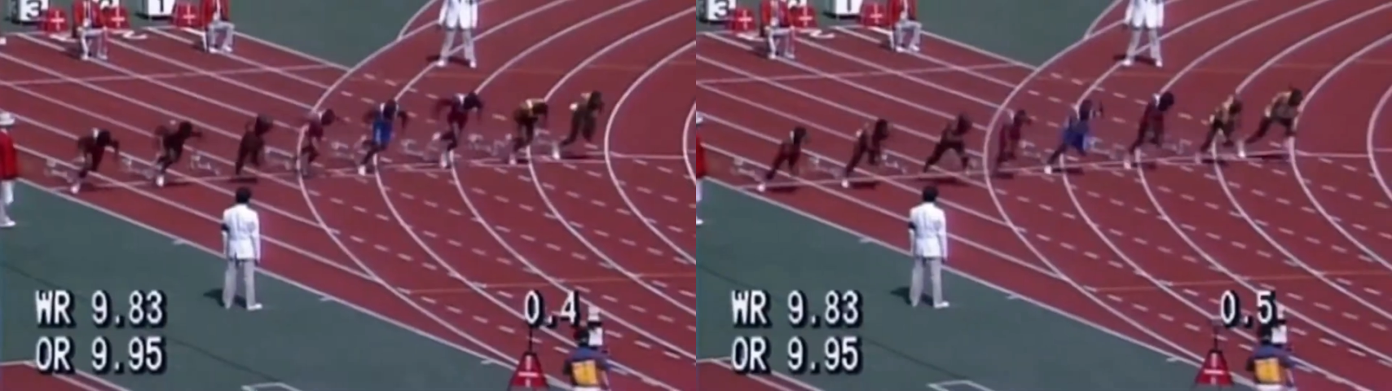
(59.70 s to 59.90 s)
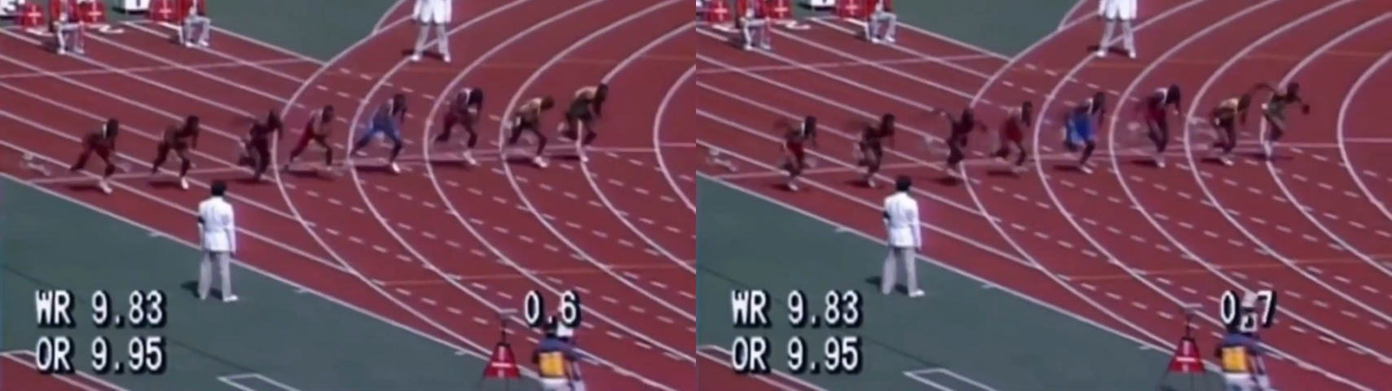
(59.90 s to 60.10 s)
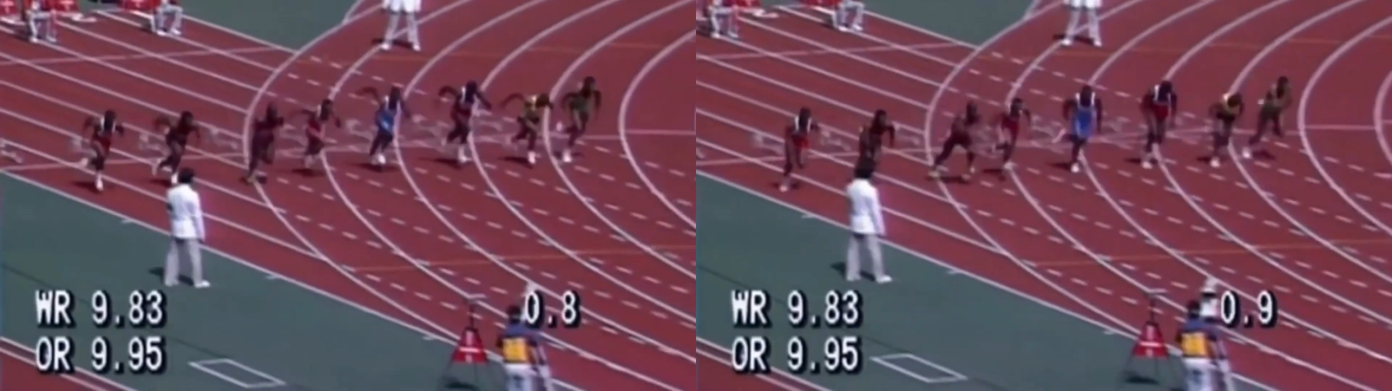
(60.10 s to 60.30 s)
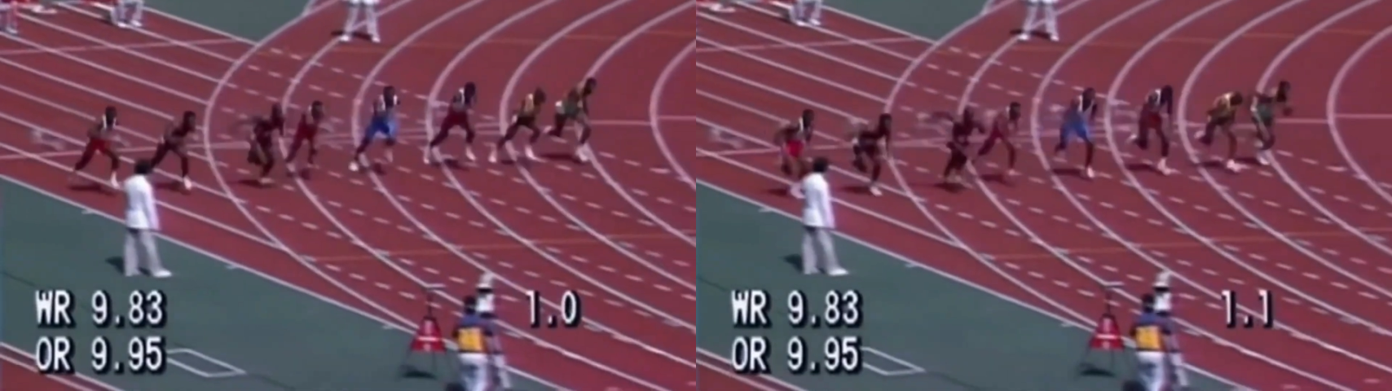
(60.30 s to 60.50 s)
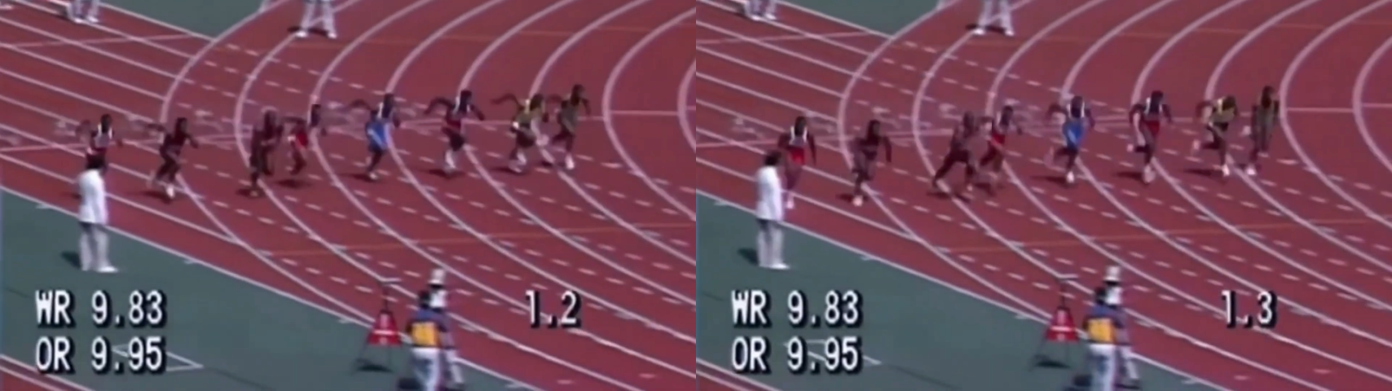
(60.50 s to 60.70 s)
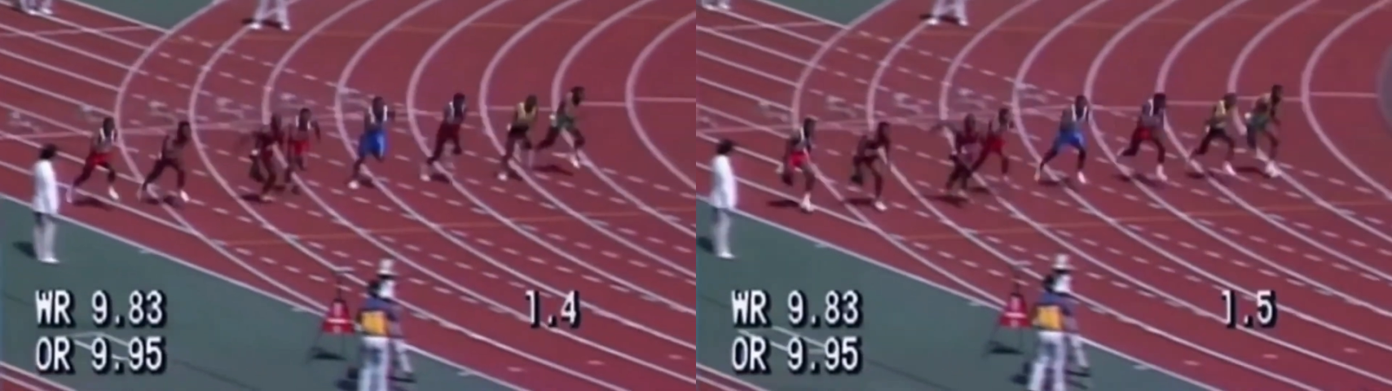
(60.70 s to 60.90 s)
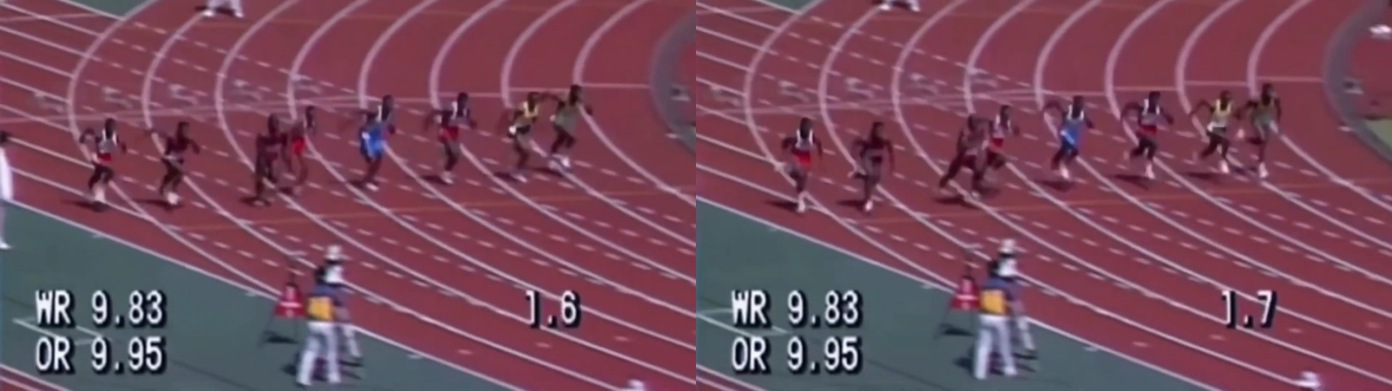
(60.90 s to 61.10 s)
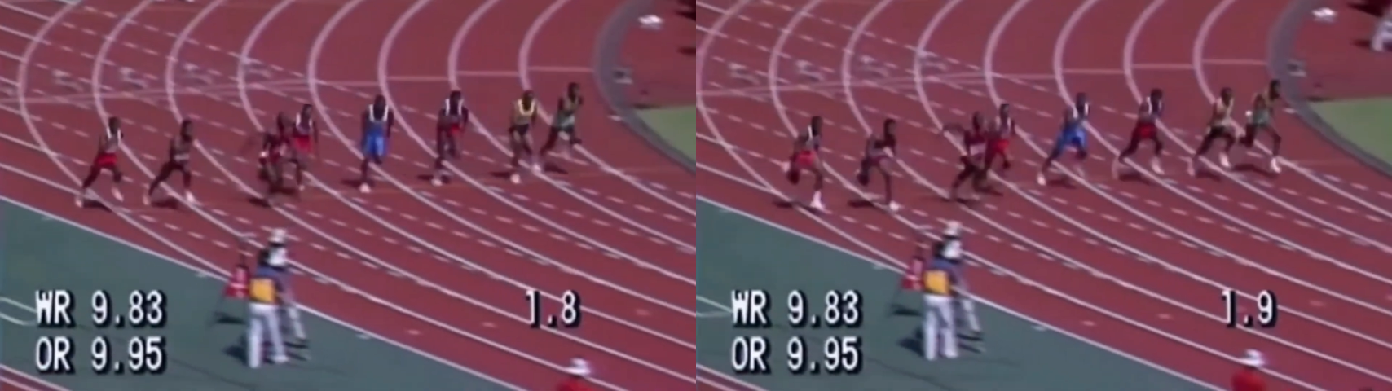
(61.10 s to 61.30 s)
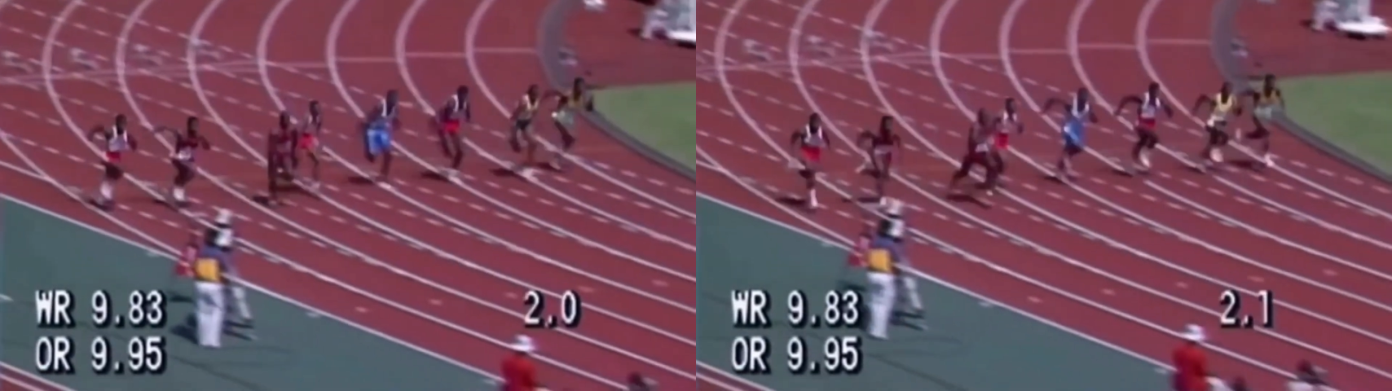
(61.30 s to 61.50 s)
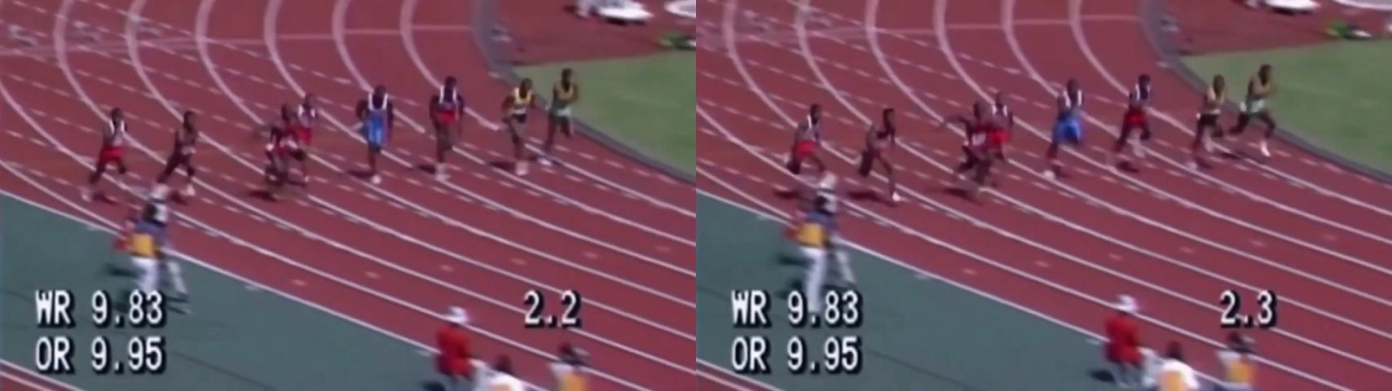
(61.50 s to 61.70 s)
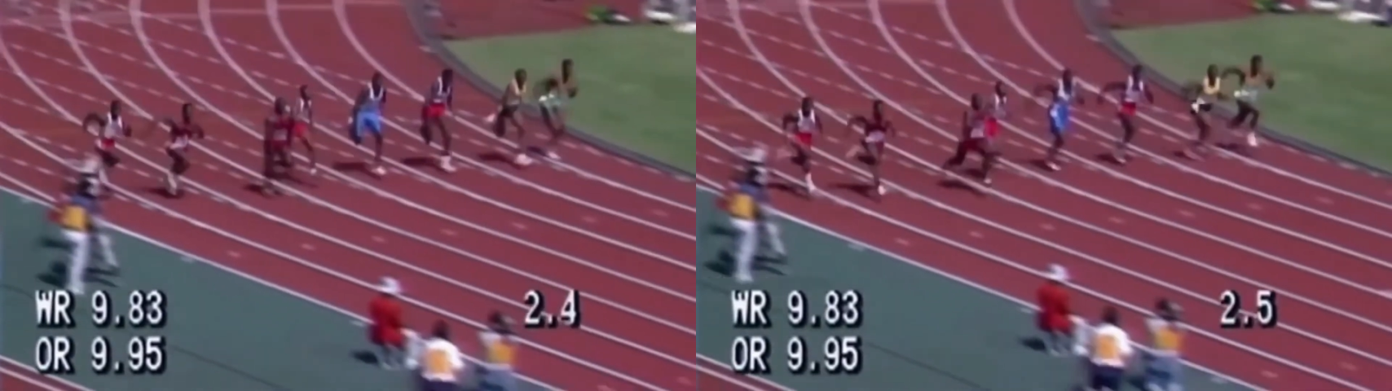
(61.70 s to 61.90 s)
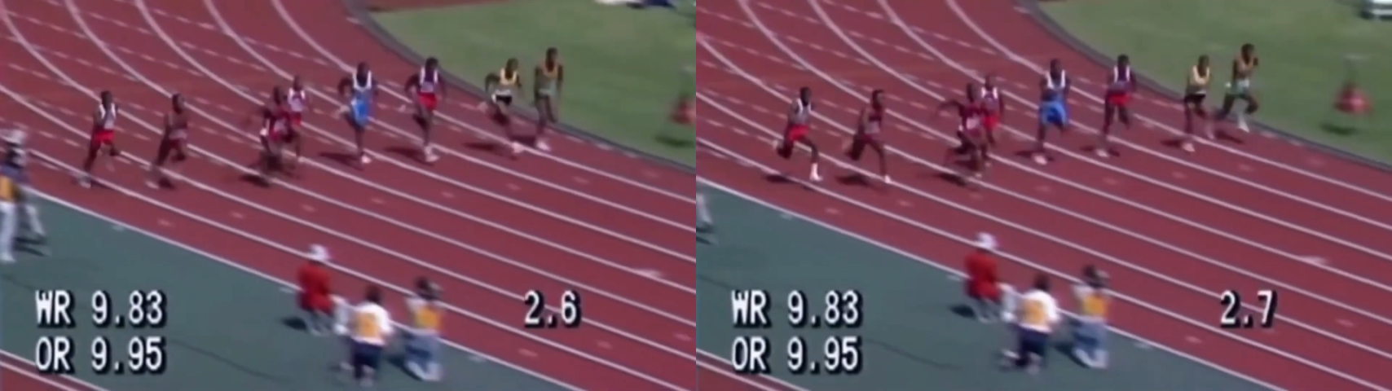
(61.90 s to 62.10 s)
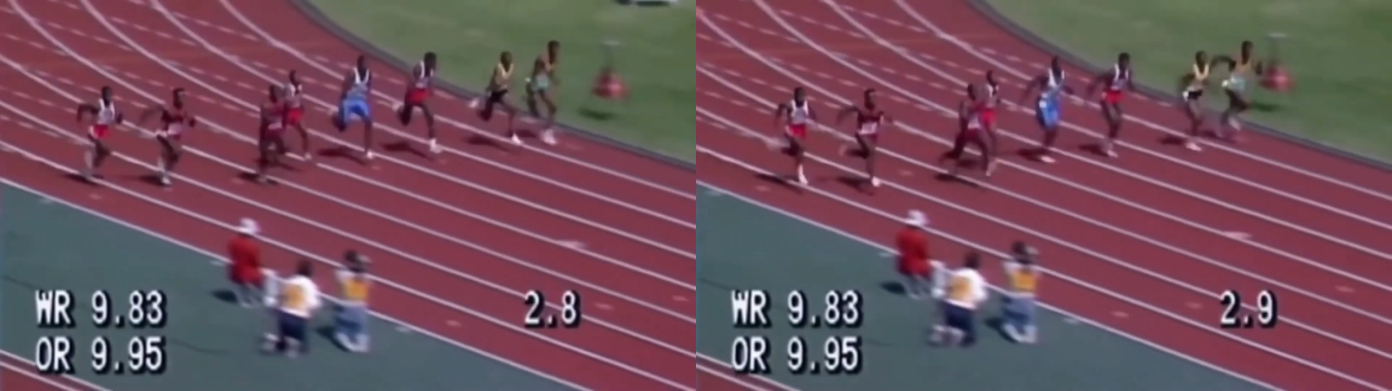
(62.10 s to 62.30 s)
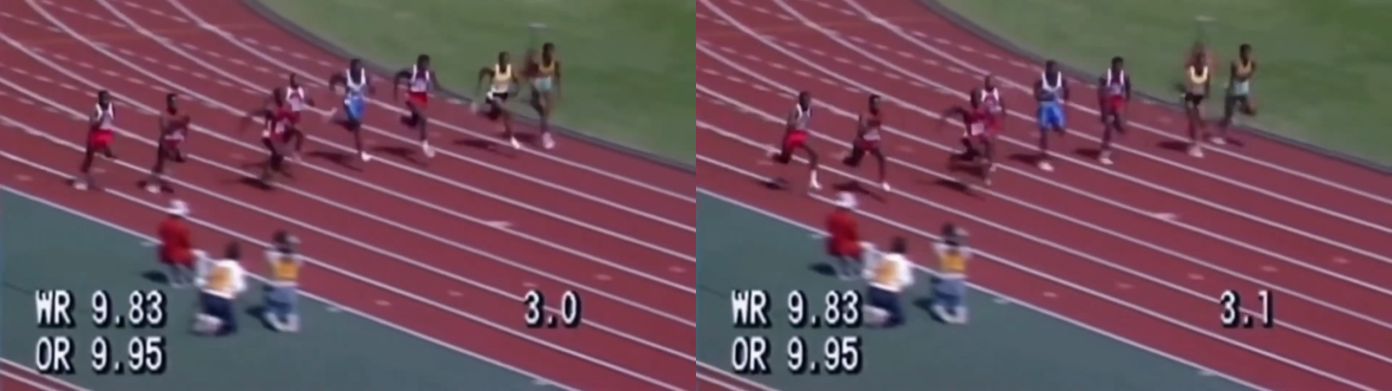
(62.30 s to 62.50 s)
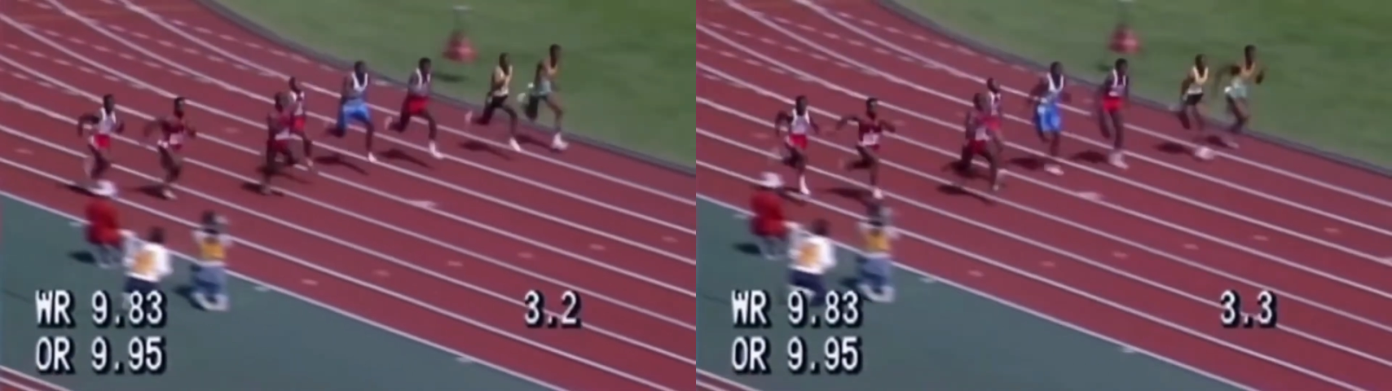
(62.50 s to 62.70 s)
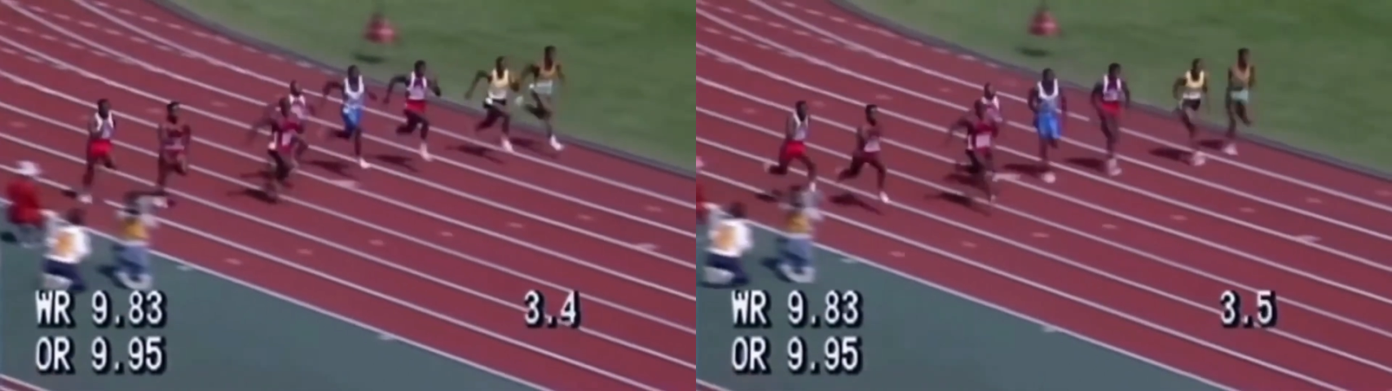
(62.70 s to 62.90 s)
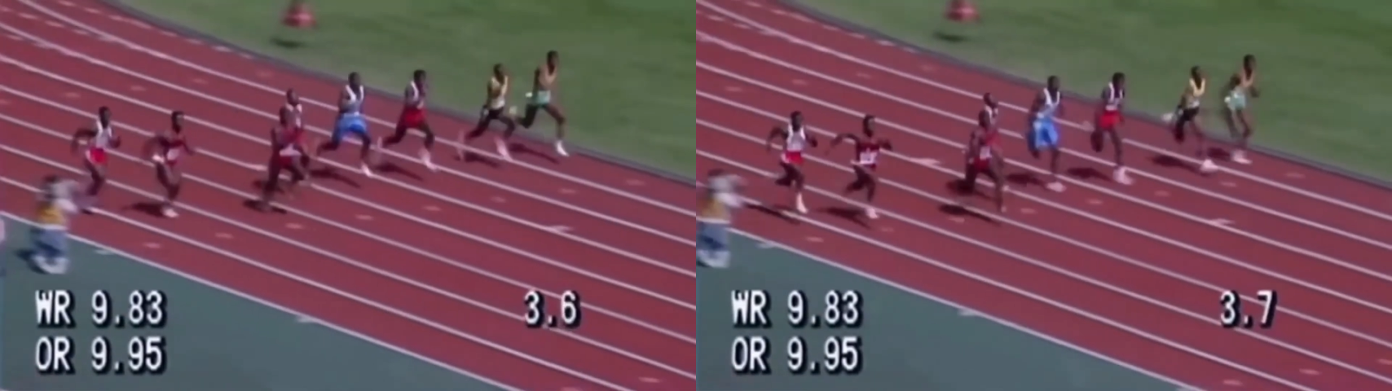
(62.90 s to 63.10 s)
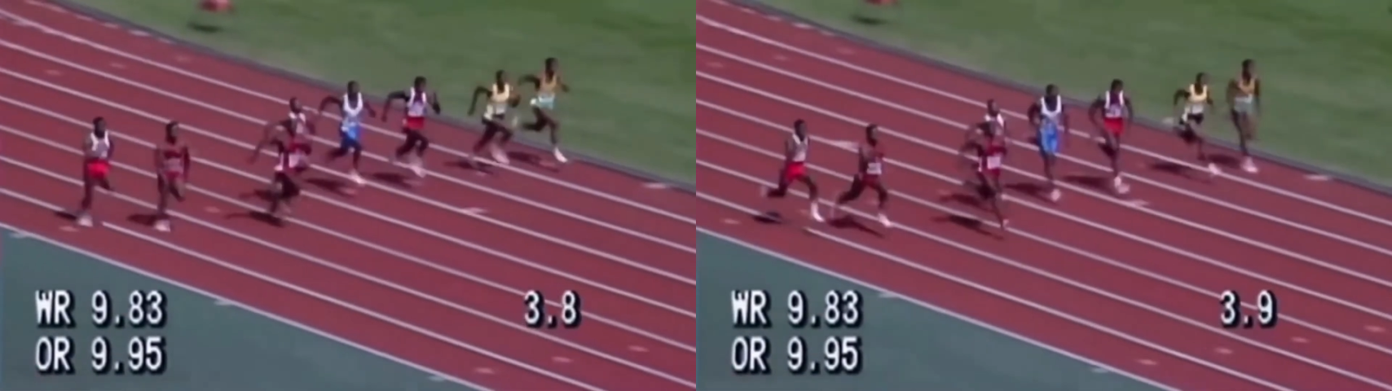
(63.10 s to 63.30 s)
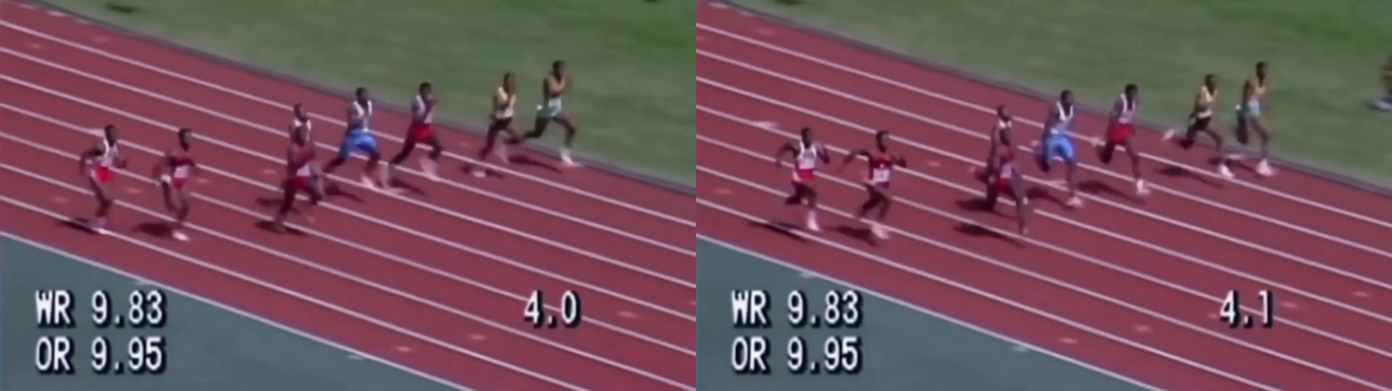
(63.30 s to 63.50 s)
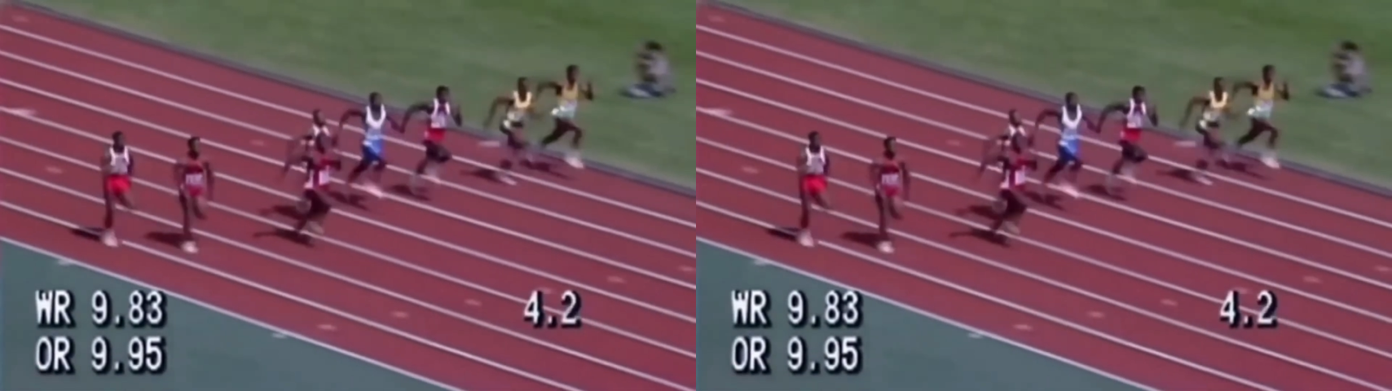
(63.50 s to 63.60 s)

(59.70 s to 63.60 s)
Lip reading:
[unreadable: no face in view]